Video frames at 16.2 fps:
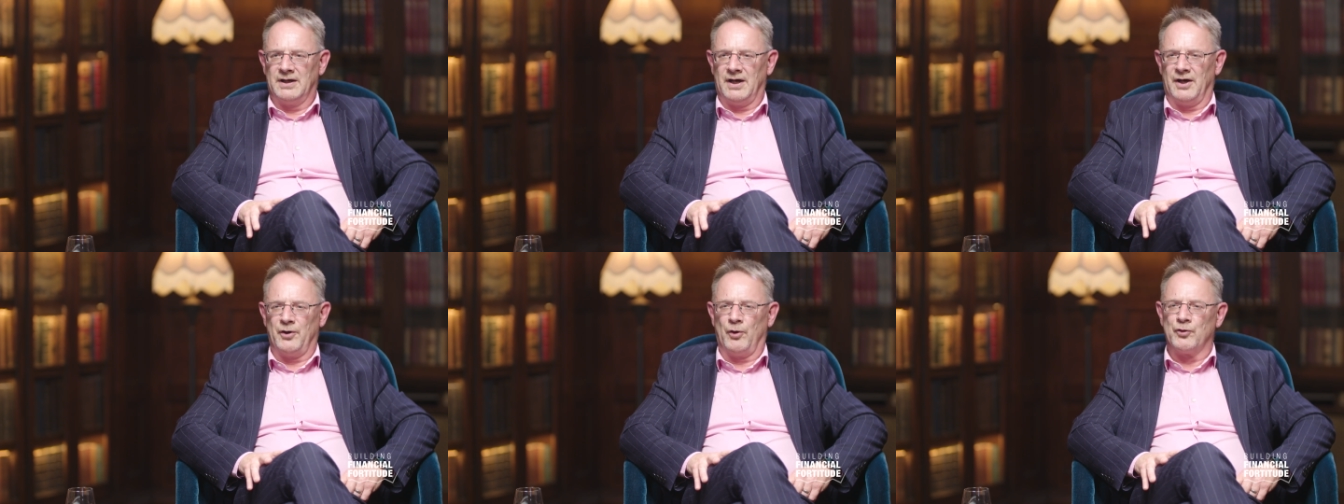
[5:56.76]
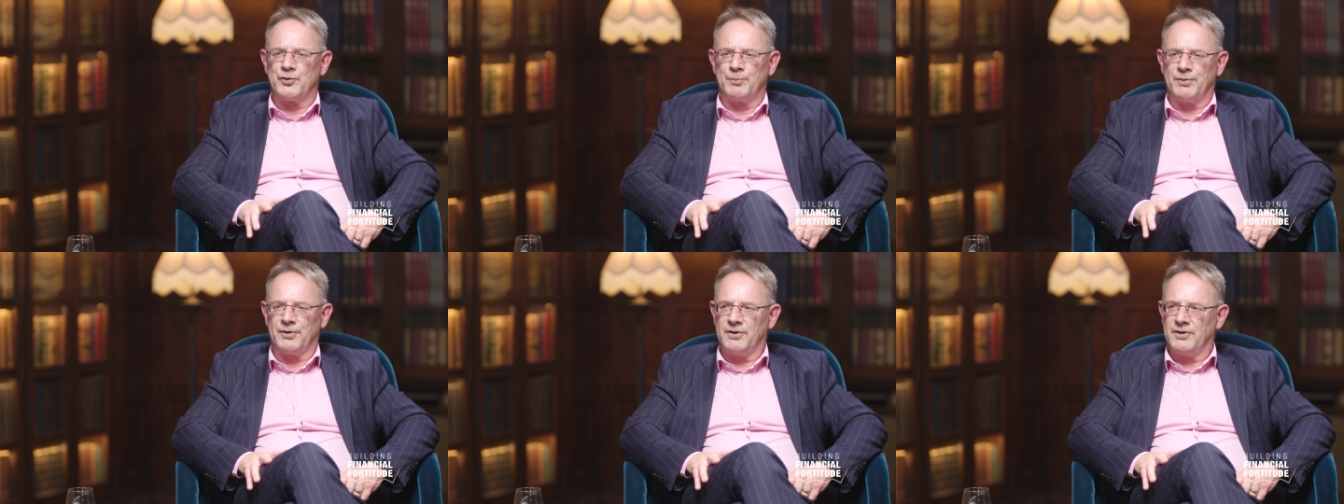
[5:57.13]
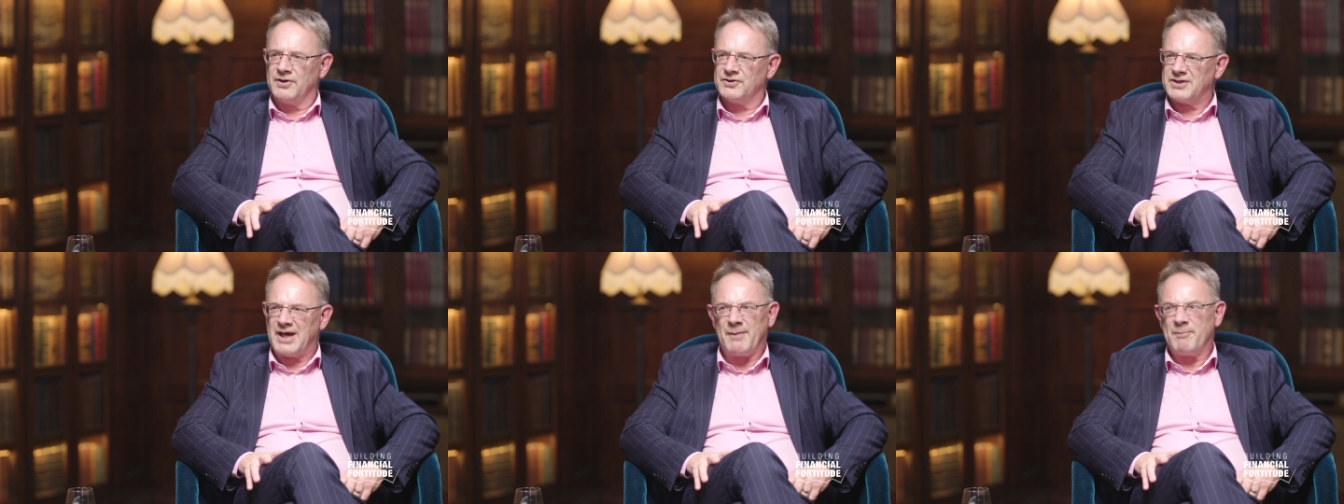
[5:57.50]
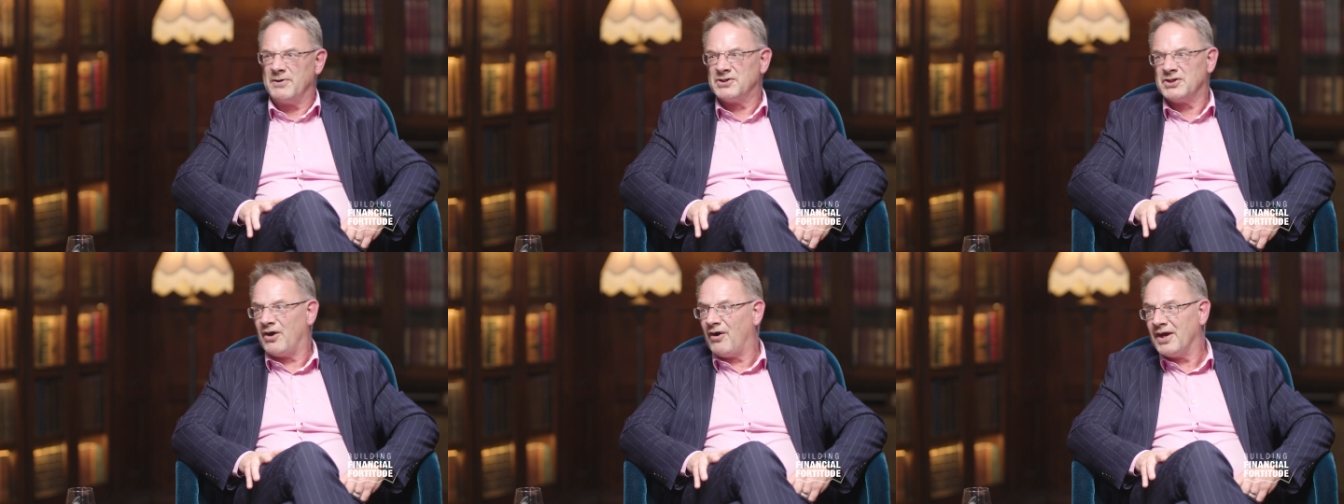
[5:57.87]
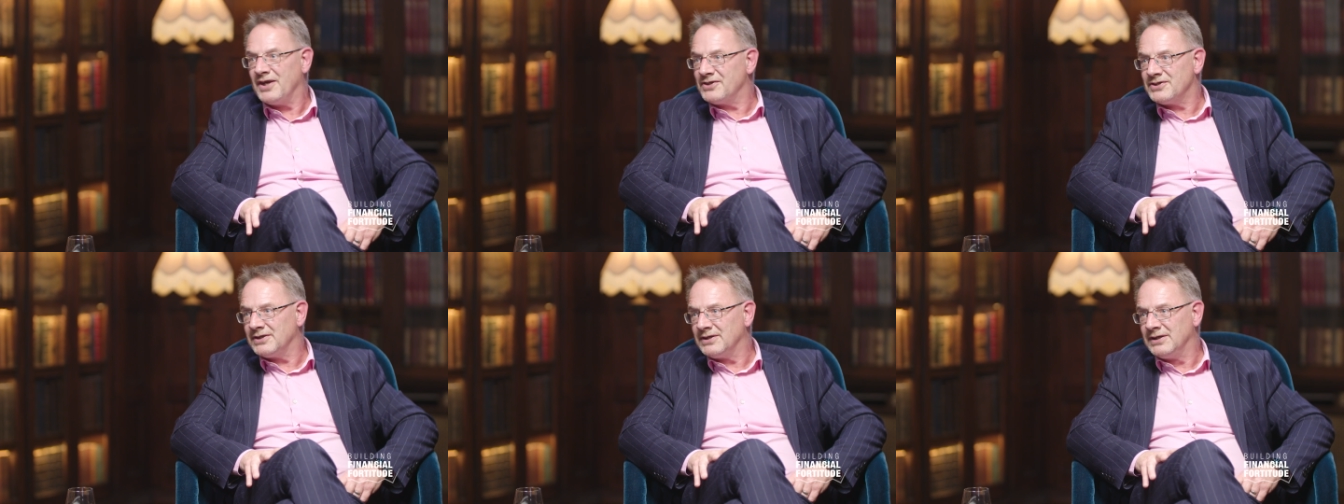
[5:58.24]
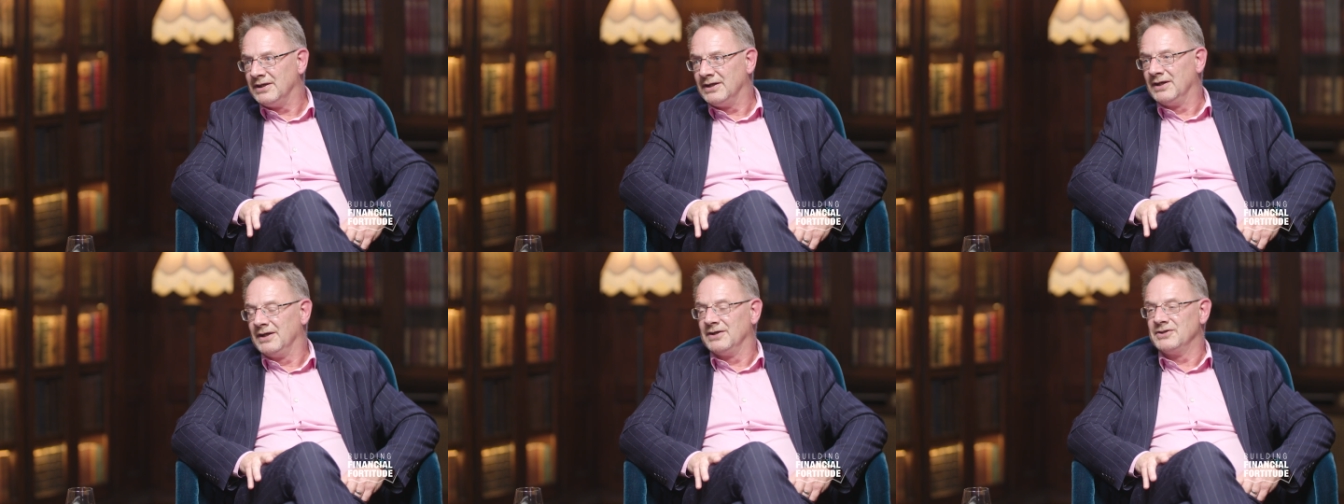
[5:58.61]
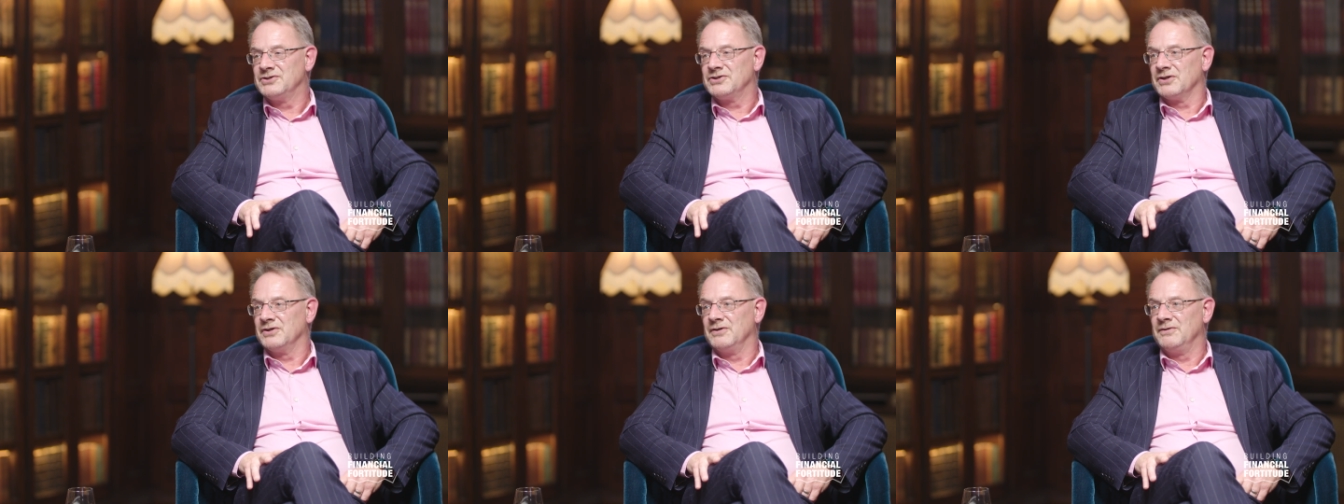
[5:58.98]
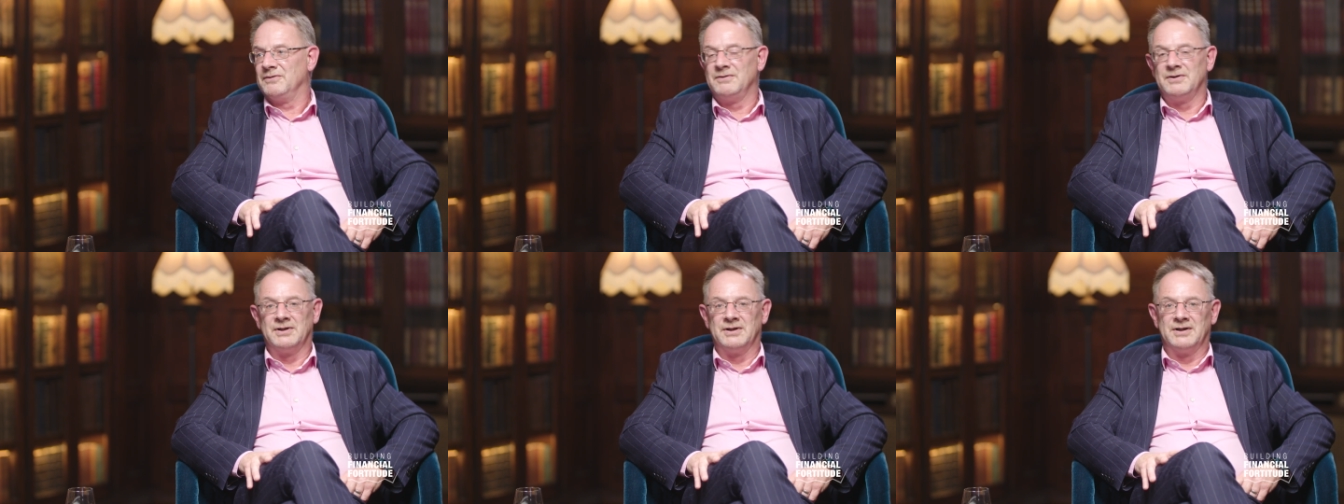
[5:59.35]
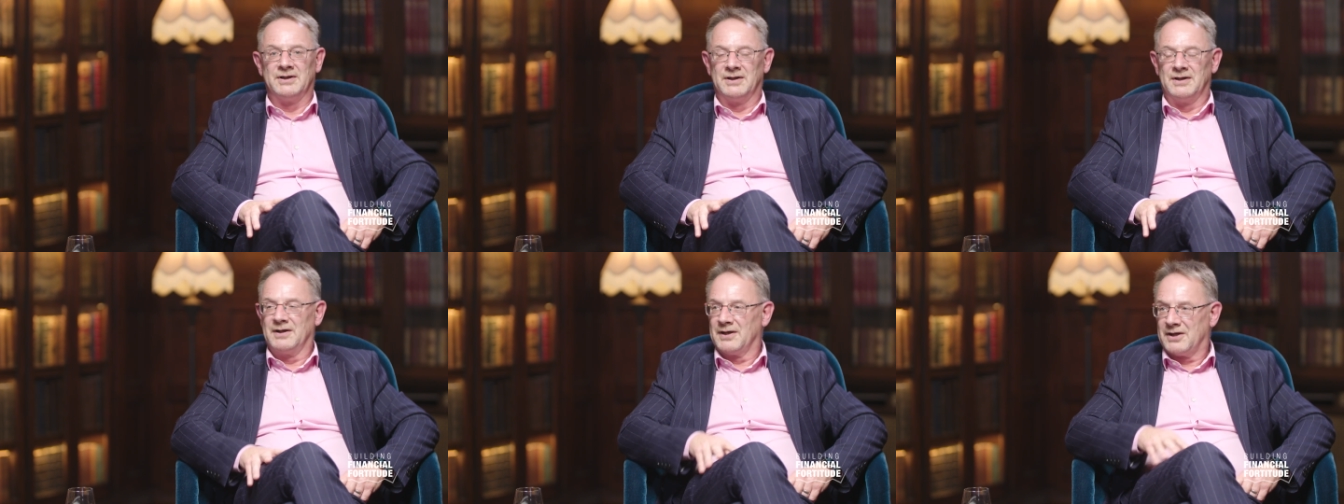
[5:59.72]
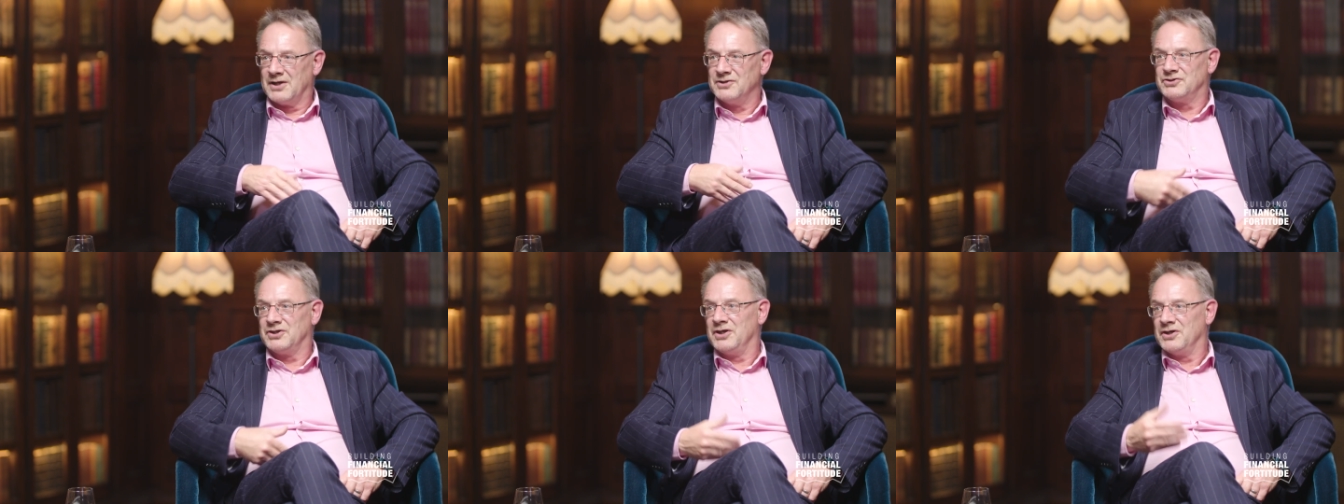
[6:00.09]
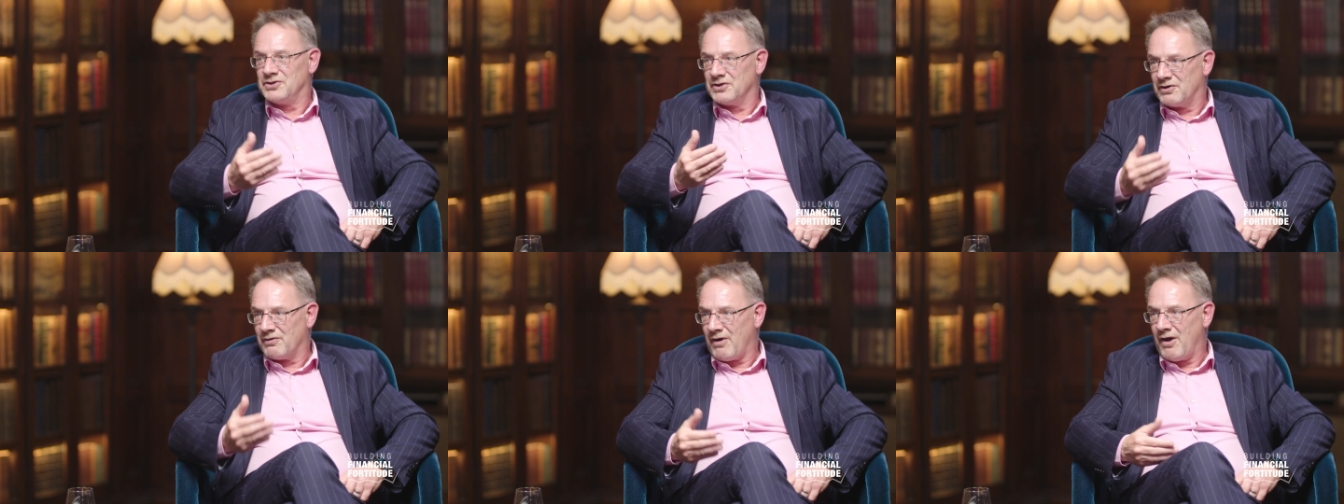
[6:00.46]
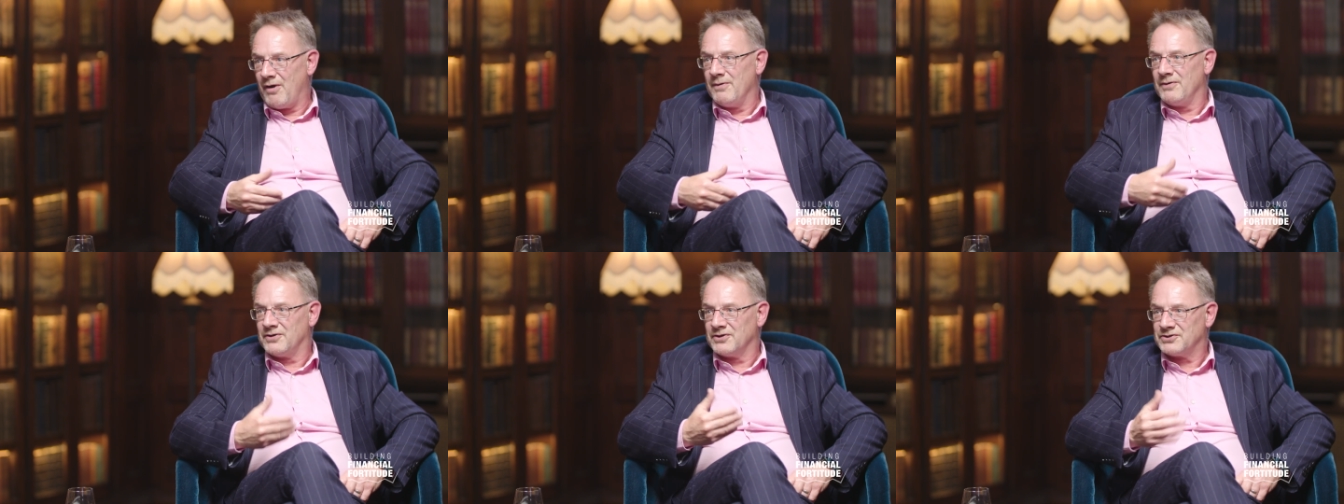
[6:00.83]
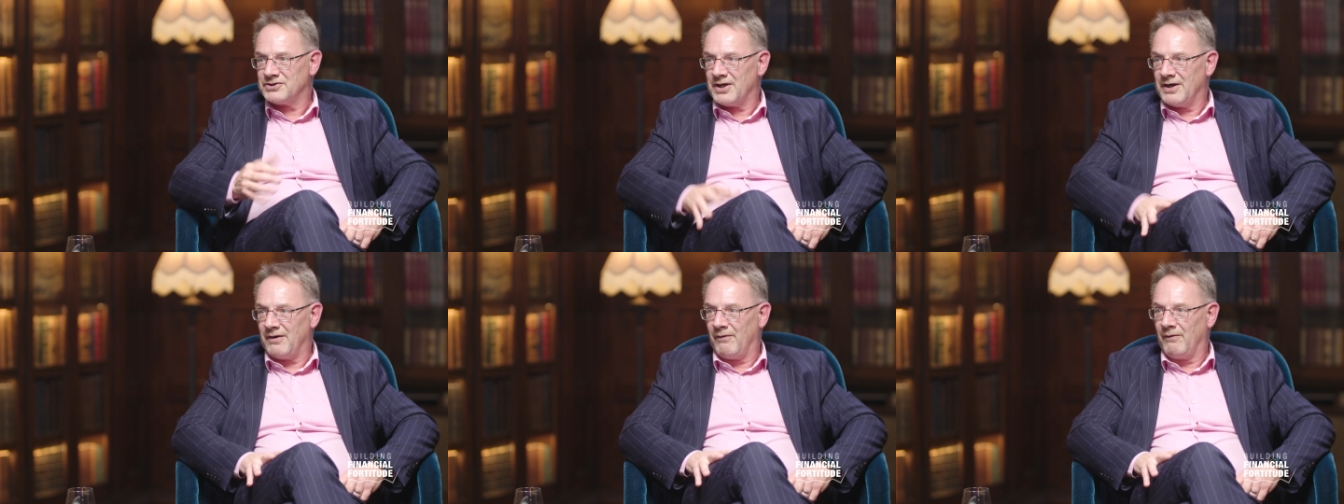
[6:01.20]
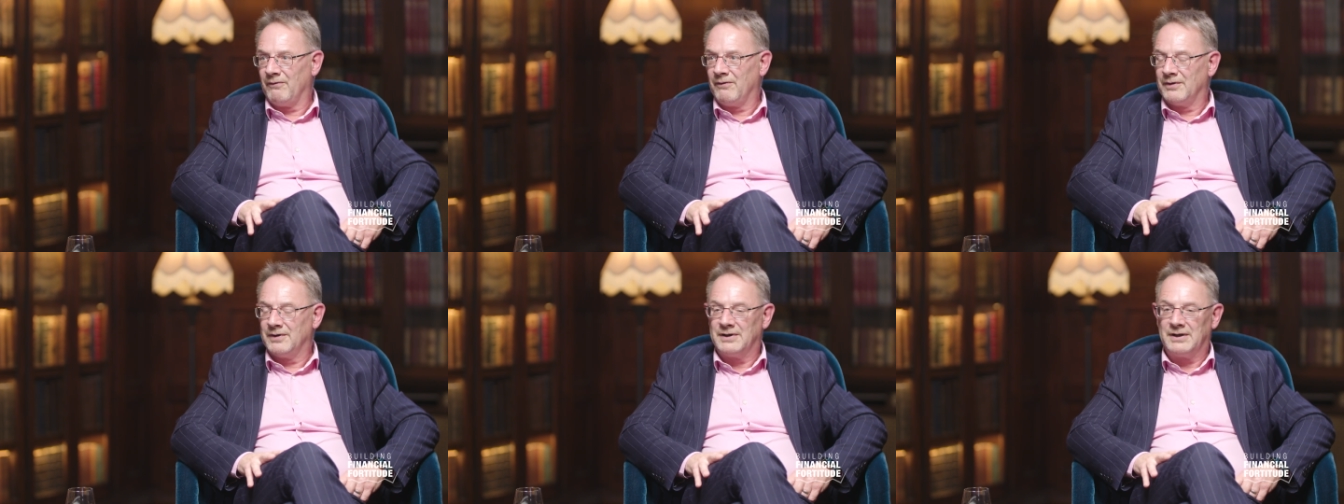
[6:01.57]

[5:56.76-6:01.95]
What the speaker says: an entrepreneur's appetite to continue to grow and to sell,